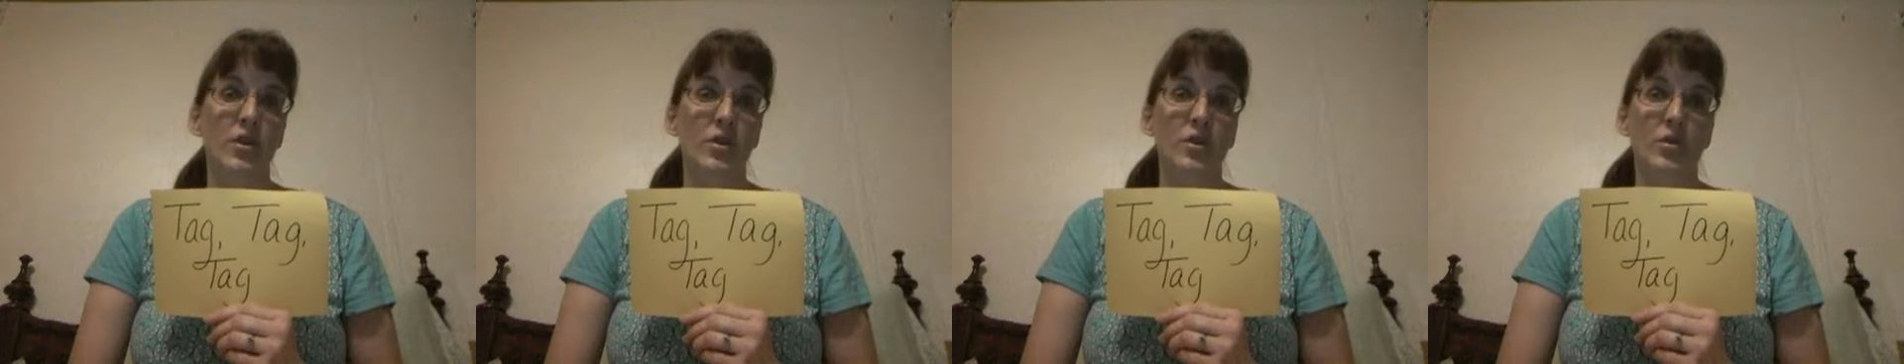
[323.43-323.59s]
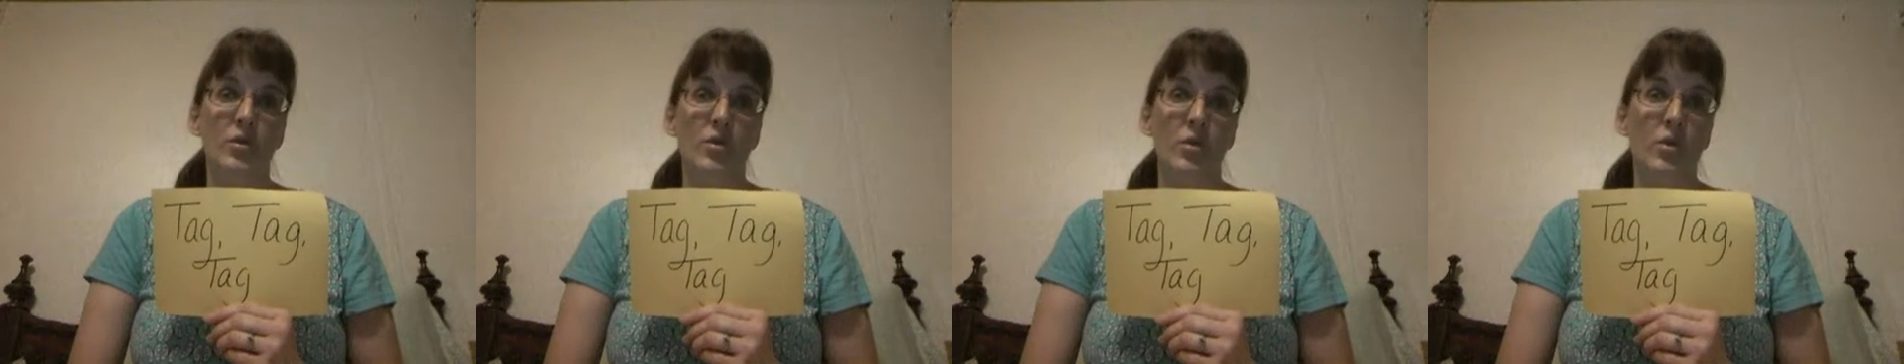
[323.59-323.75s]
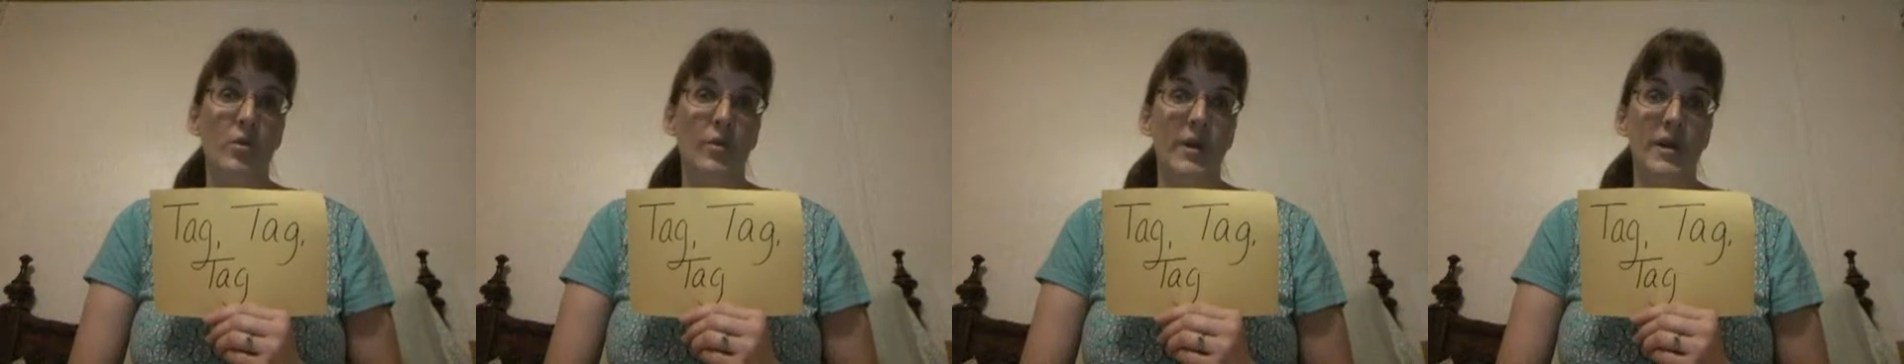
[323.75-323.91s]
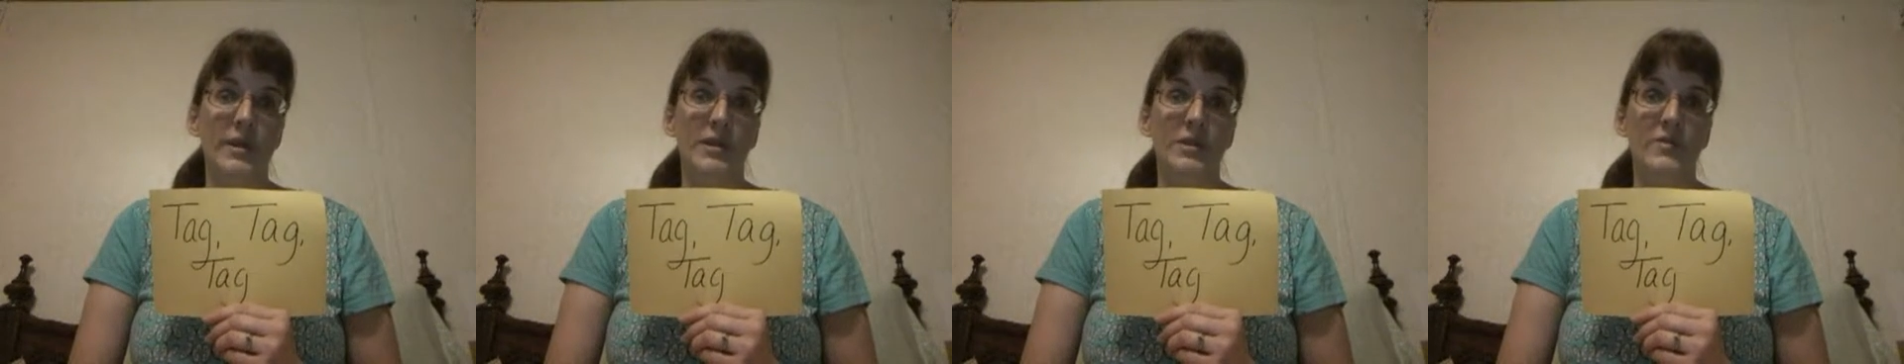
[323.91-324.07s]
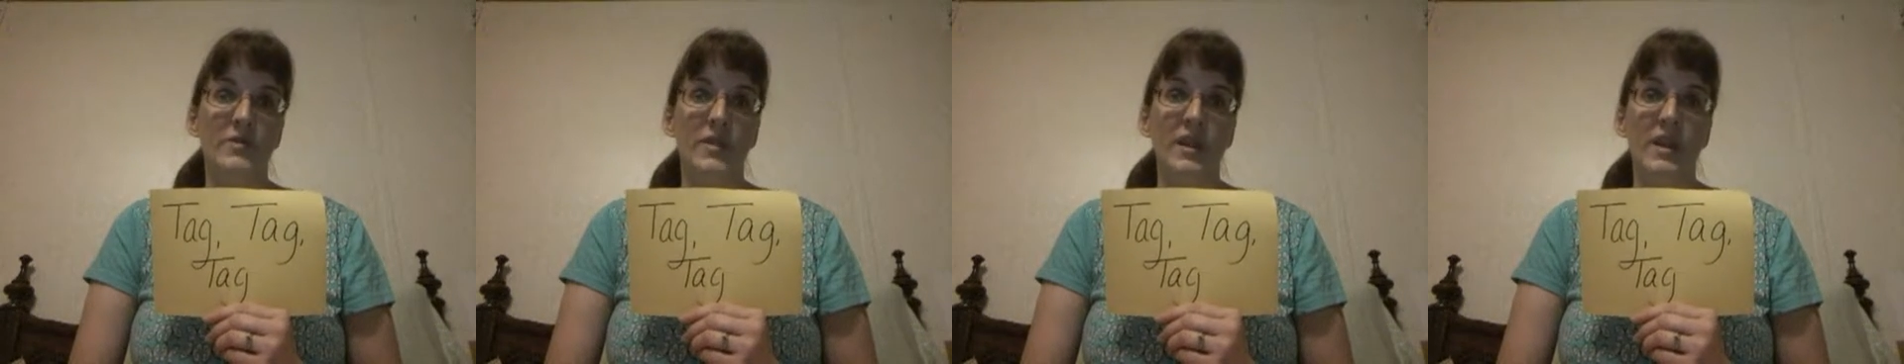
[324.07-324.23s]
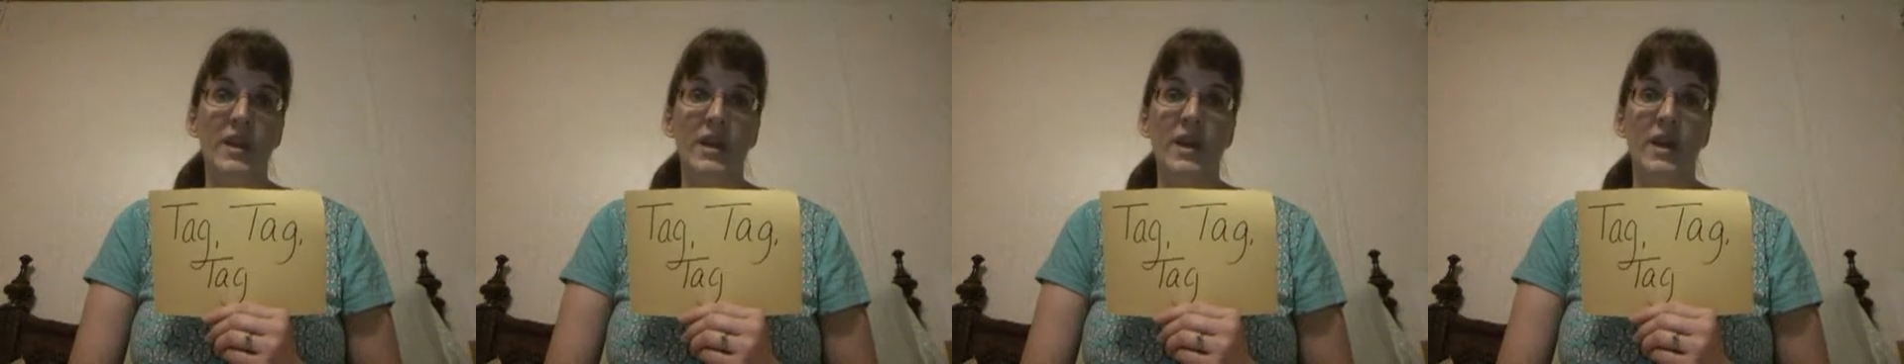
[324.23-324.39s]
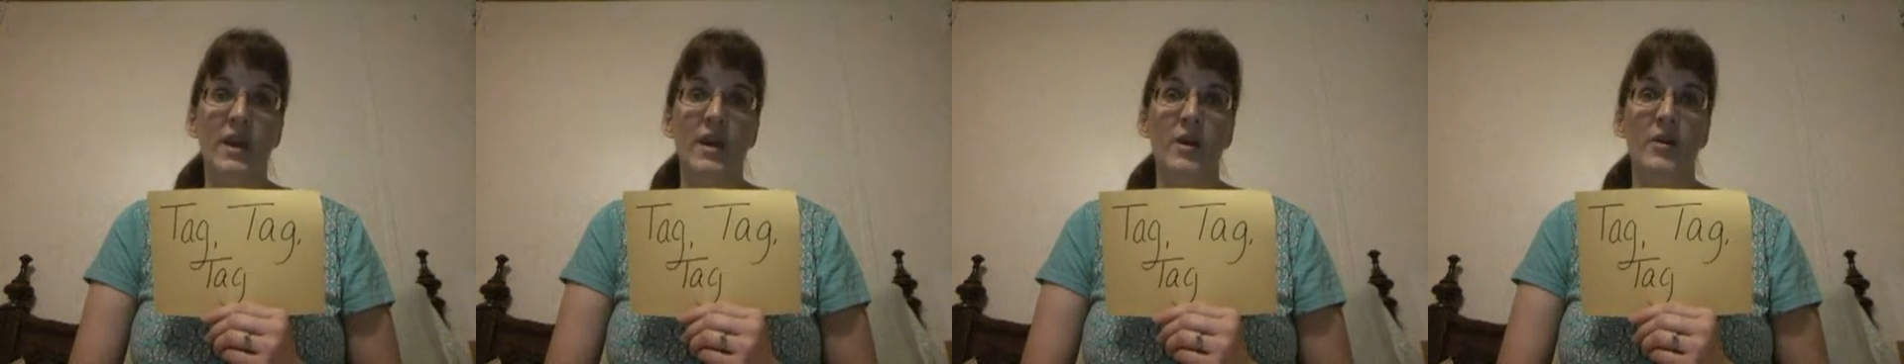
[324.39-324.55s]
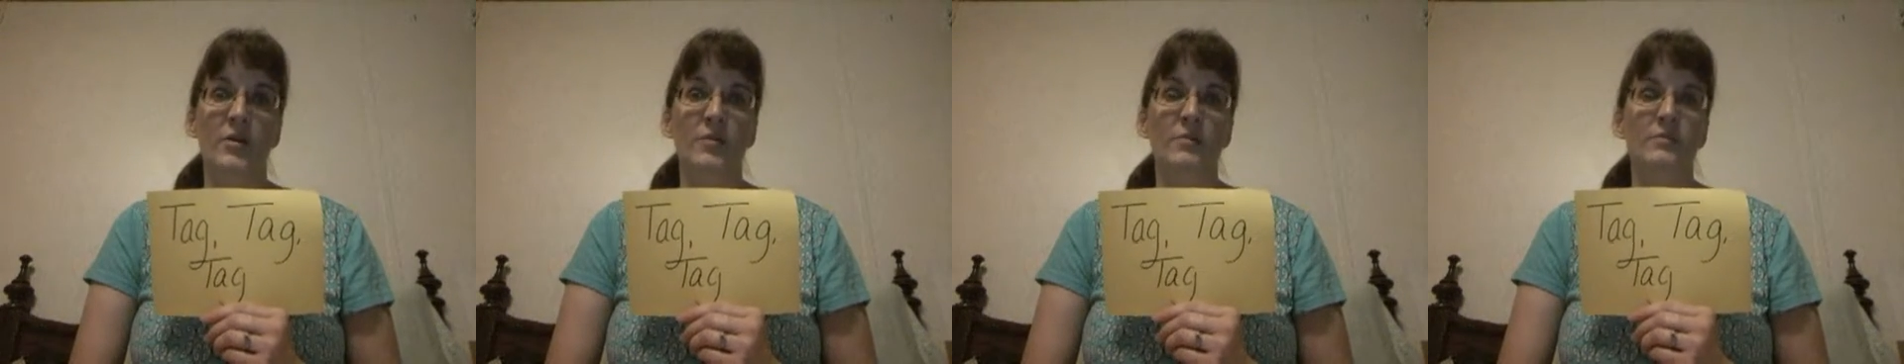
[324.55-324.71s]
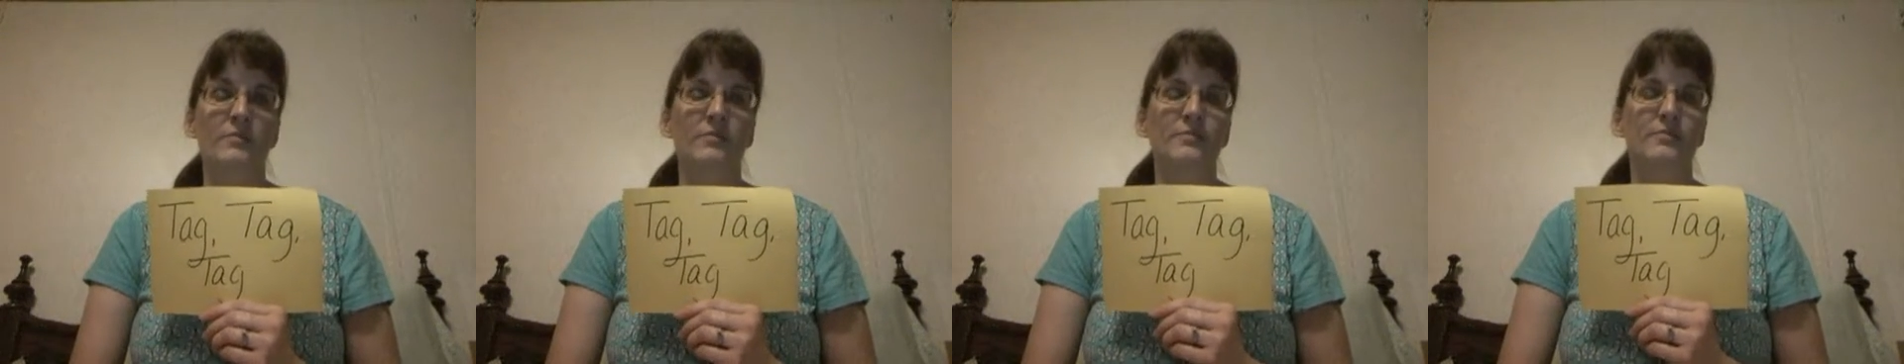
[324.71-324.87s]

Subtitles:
to Norwex video,